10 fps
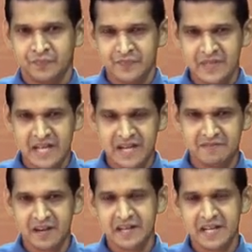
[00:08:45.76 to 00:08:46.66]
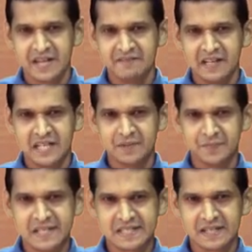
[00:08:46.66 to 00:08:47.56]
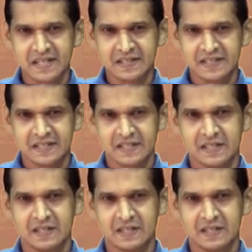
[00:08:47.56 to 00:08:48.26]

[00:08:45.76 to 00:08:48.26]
Then at what time will it be started?